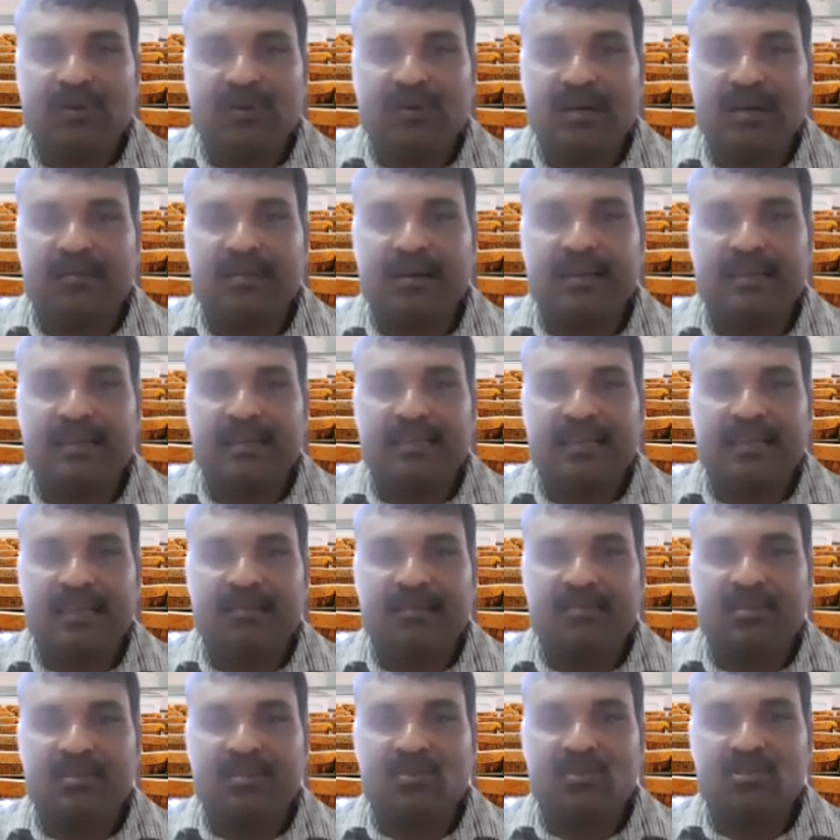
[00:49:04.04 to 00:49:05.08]
I'm writing the
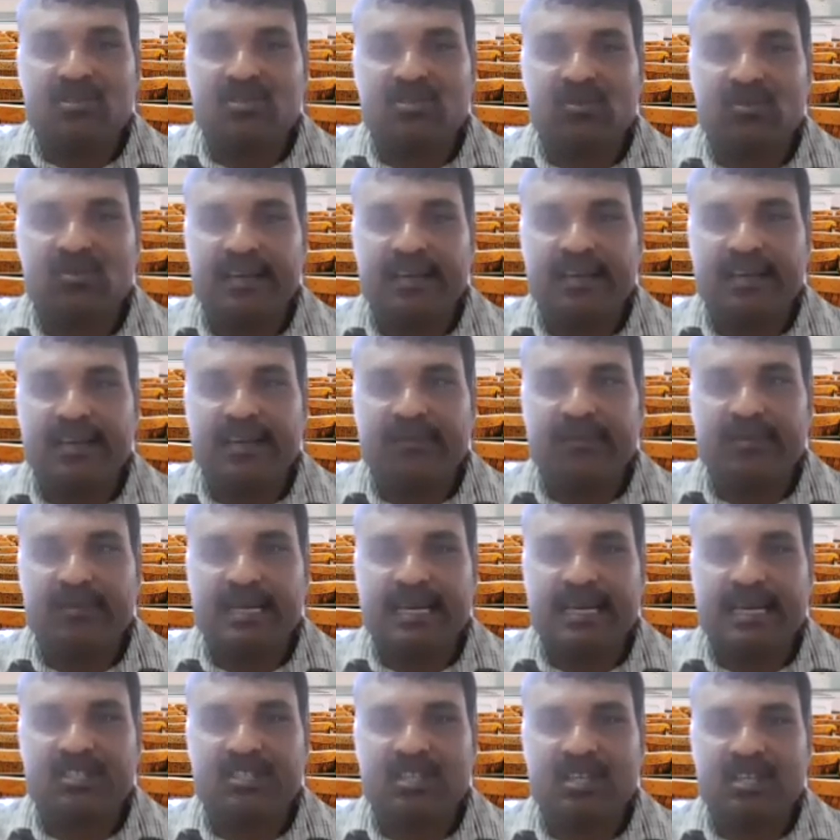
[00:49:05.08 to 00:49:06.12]
limit also here,
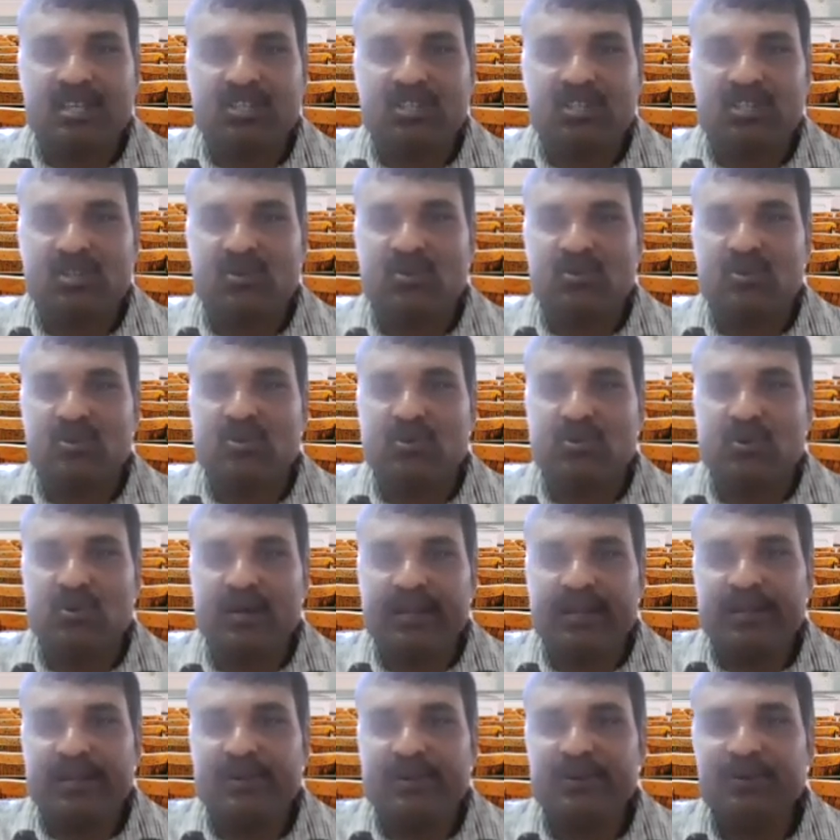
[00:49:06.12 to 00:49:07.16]
that's considered for 2
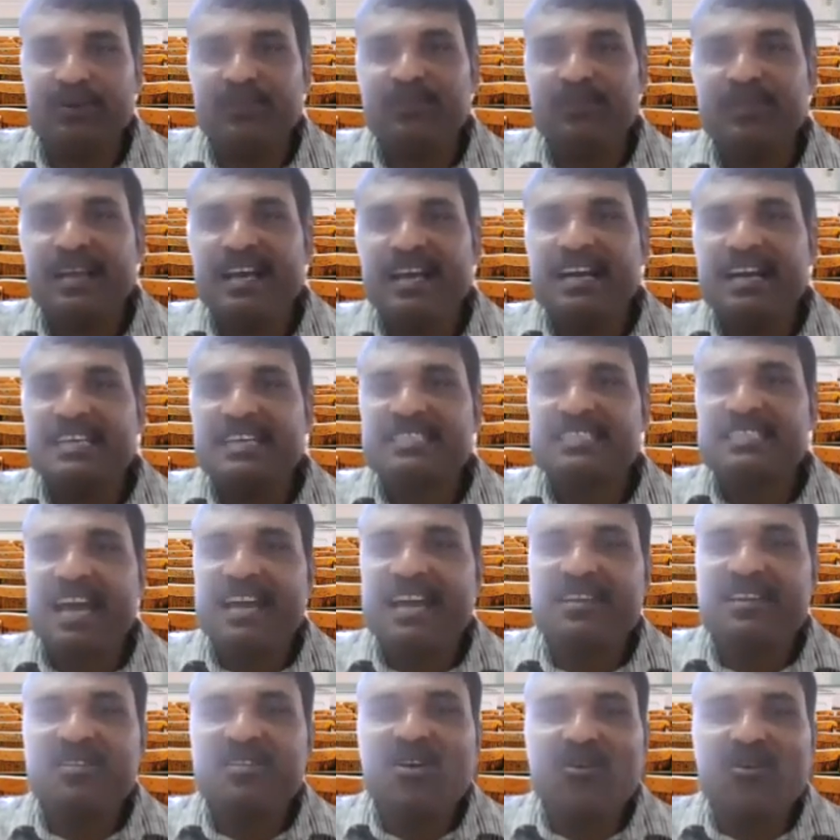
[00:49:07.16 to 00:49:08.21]
into
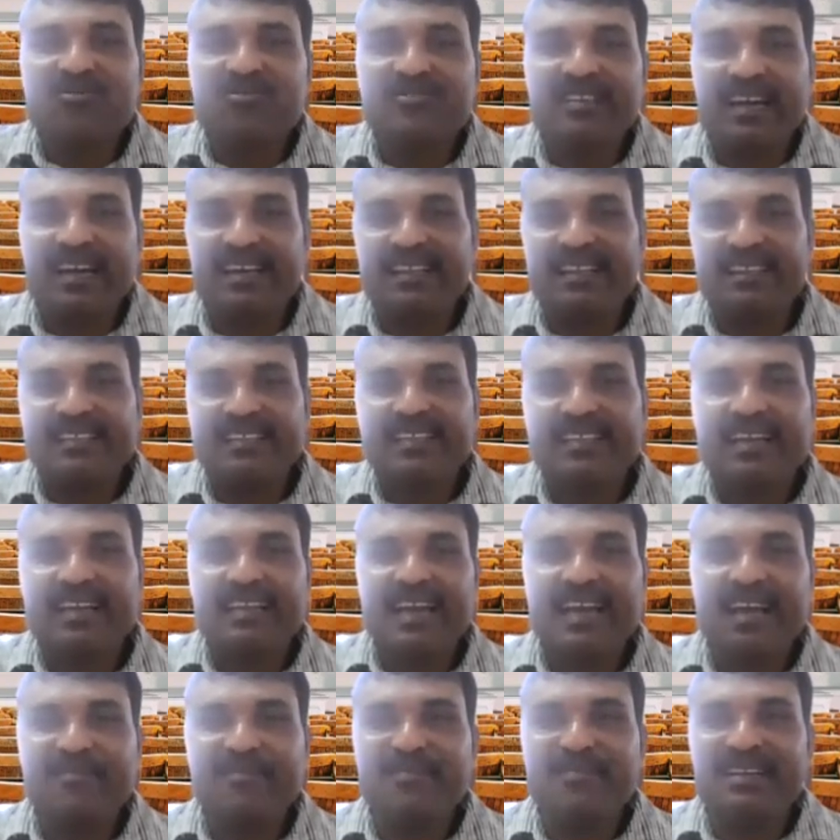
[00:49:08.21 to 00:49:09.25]
sin of sin, that
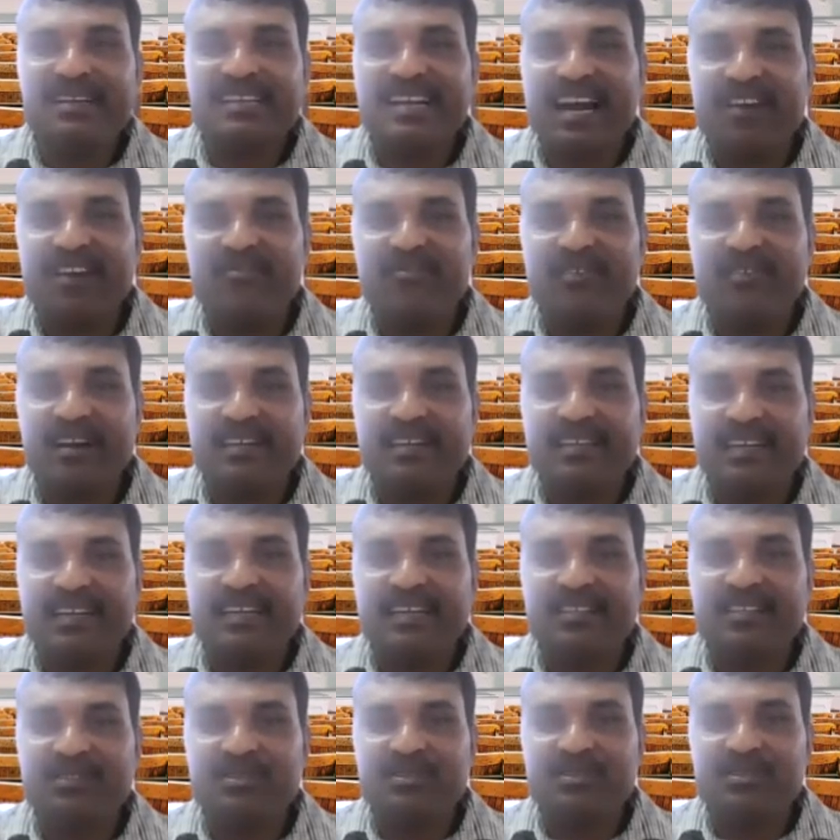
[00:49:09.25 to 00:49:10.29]
can be converted
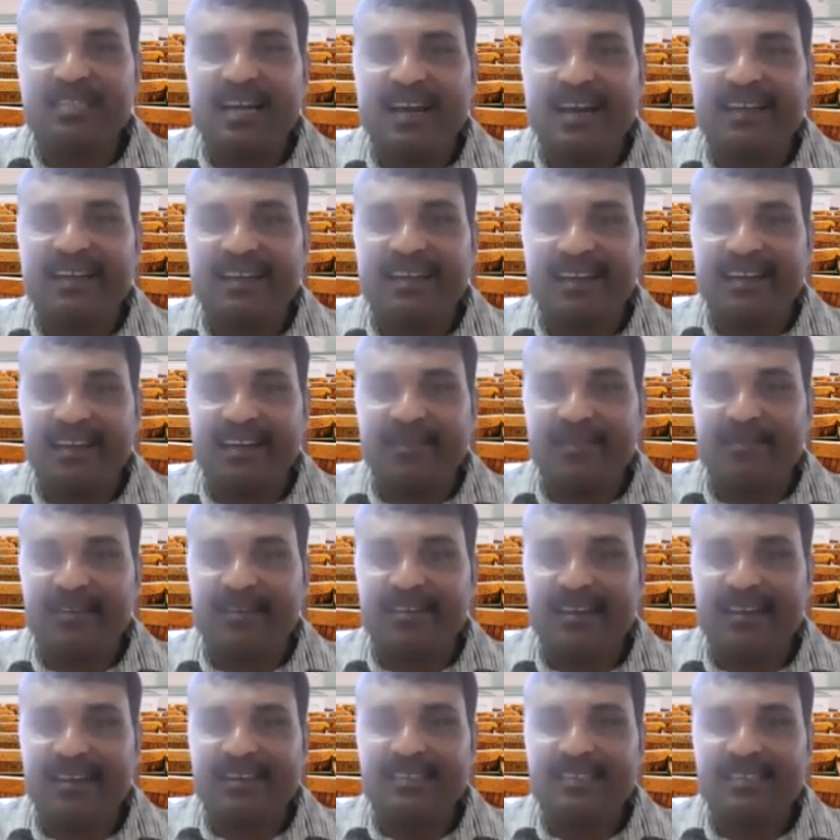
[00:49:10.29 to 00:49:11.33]
into standard,
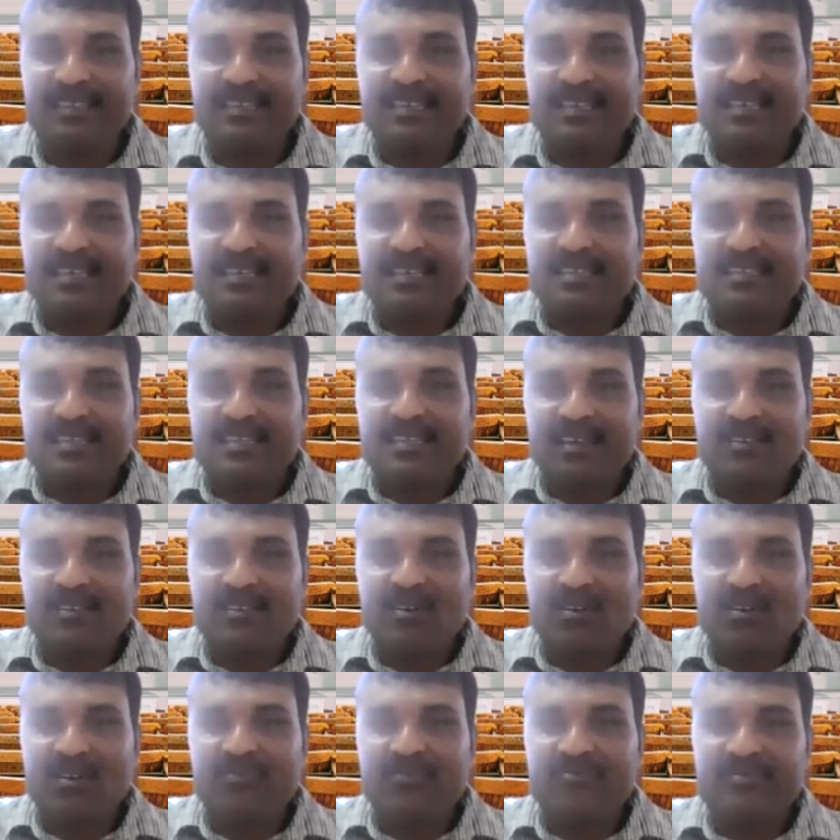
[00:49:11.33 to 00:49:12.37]
right? Sin
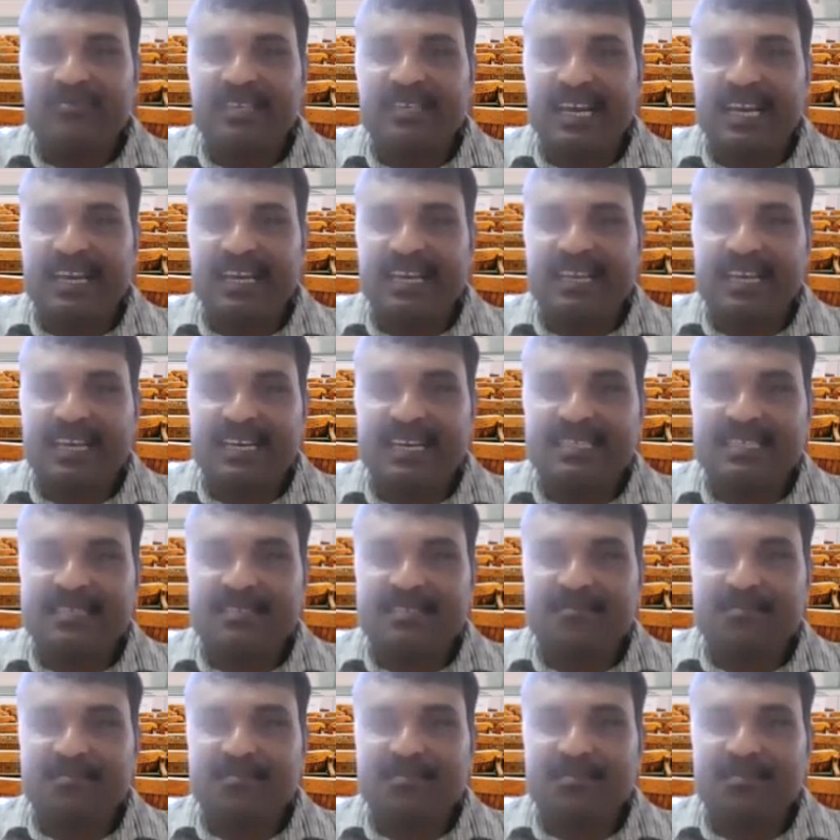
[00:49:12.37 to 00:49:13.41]
of sin x
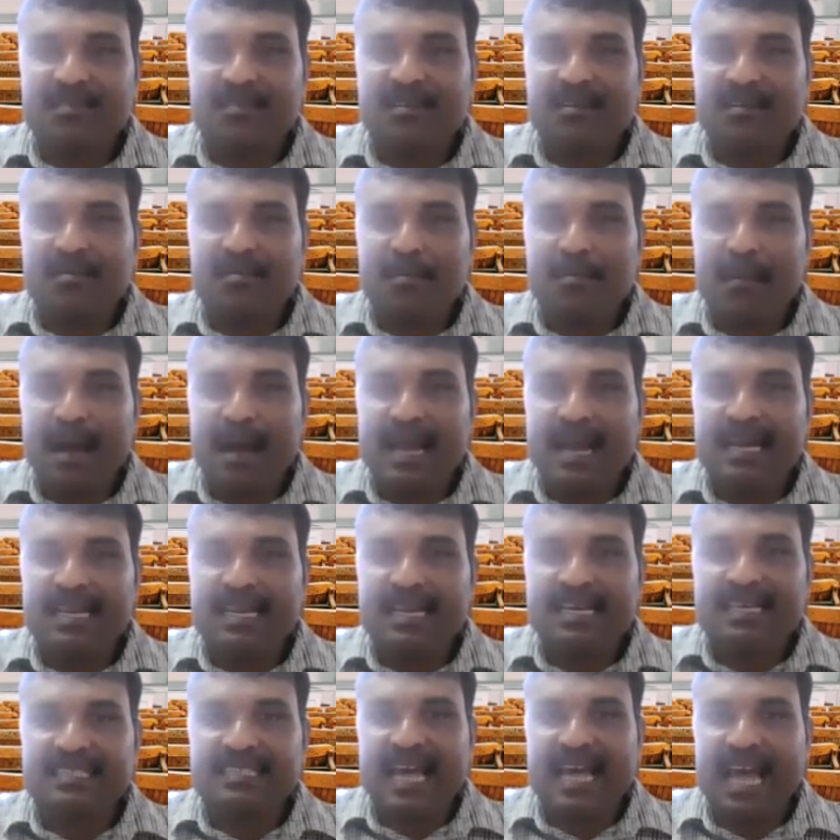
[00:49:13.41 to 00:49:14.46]

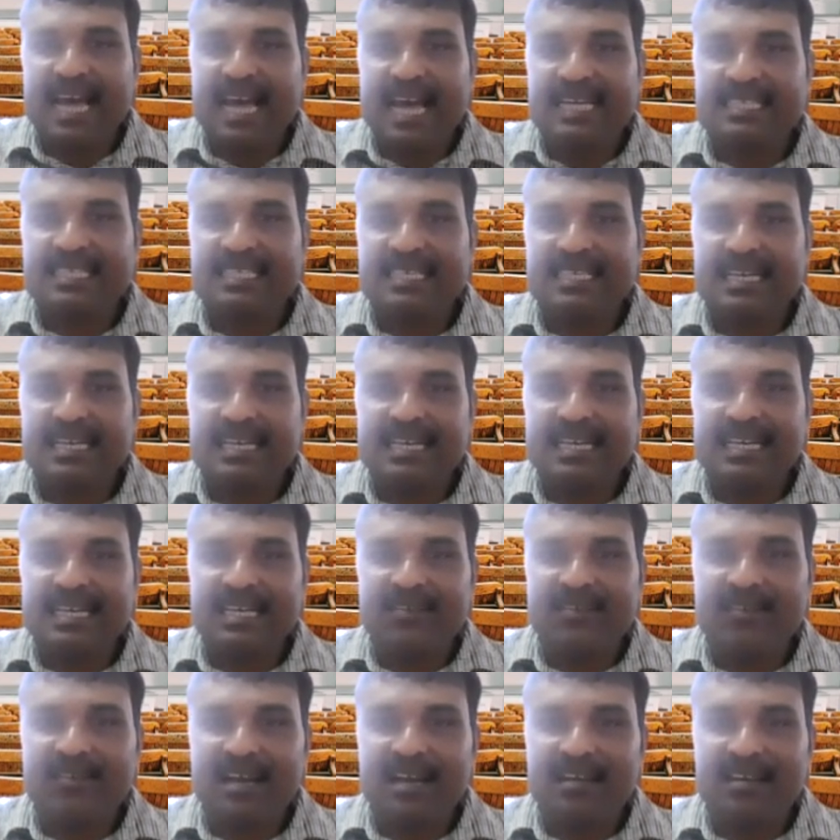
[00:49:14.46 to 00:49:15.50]
minus x
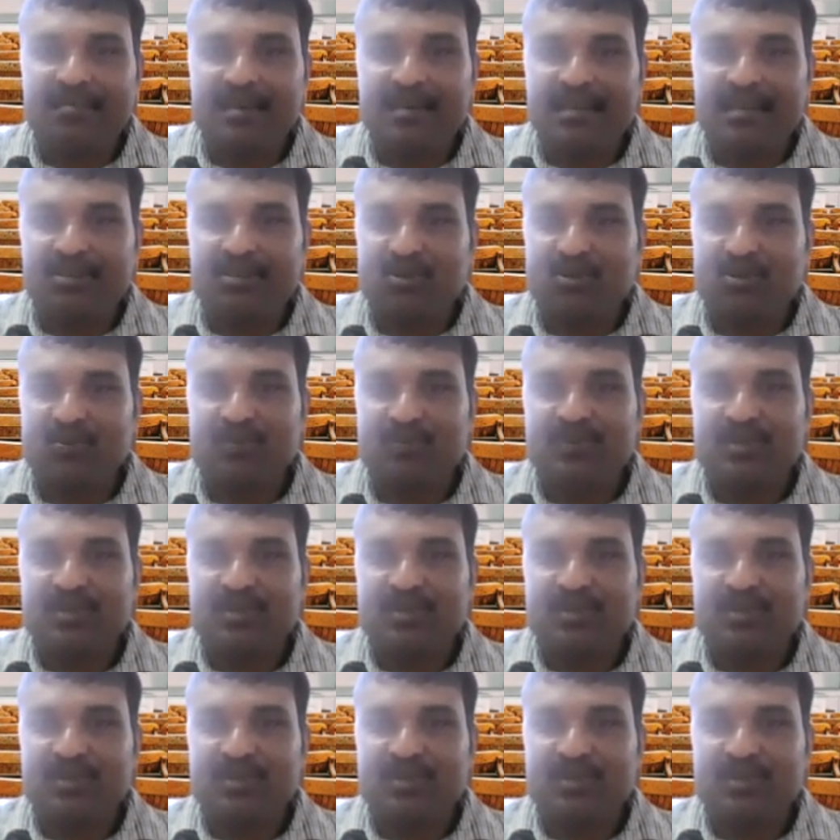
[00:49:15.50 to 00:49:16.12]
divided by 2.